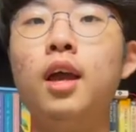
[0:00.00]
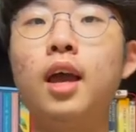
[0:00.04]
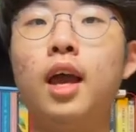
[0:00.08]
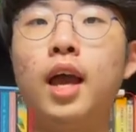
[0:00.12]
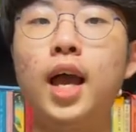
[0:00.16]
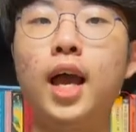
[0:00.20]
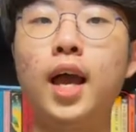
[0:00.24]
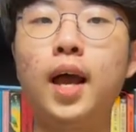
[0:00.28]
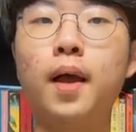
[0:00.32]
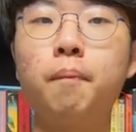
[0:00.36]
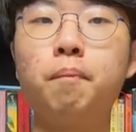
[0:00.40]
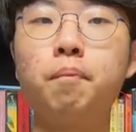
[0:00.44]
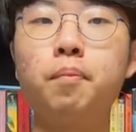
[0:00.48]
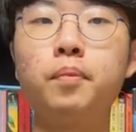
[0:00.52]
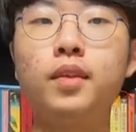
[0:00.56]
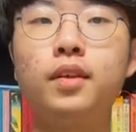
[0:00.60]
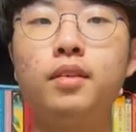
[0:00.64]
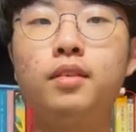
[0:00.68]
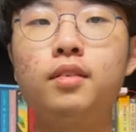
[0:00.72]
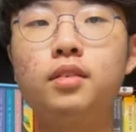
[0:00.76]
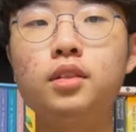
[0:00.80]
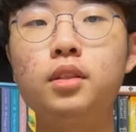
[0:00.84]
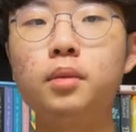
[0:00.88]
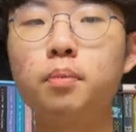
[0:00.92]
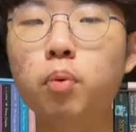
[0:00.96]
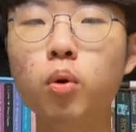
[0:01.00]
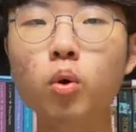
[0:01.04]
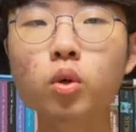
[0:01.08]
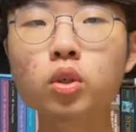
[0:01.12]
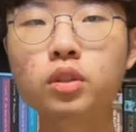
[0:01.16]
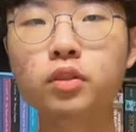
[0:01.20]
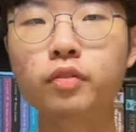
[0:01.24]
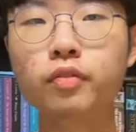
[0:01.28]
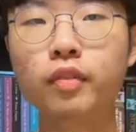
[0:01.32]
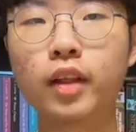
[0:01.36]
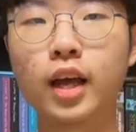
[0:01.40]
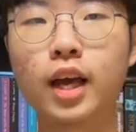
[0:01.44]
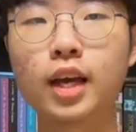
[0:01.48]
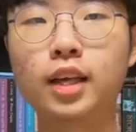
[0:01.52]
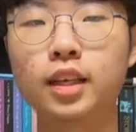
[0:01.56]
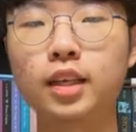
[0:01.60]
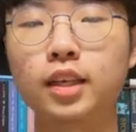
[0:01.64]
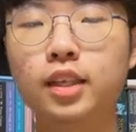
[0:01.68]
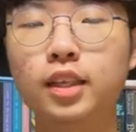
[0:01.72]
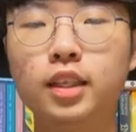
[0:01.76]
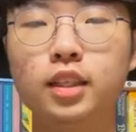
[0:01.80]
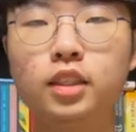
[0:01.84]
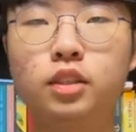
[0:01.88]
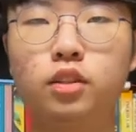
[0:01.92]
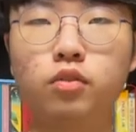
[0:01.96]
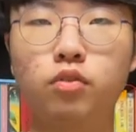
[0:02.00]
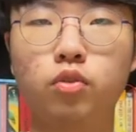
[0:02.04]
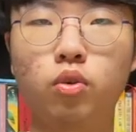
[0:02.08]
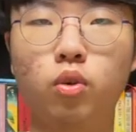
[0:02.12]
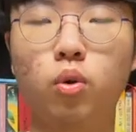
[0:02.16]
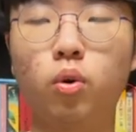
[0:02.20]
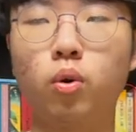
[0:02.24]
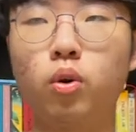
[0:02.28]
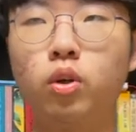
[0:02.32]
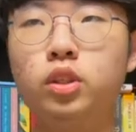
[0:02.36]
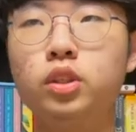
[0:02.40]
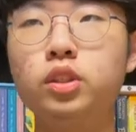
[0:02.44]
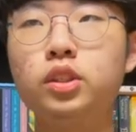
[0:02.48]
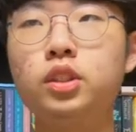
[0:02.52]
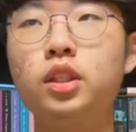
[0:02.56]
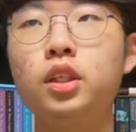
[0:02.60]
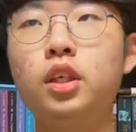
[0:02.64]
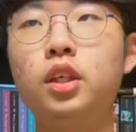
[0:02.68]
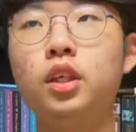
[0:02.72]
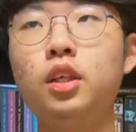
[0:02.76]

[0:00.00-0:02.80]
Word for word: And the point of that is, of course,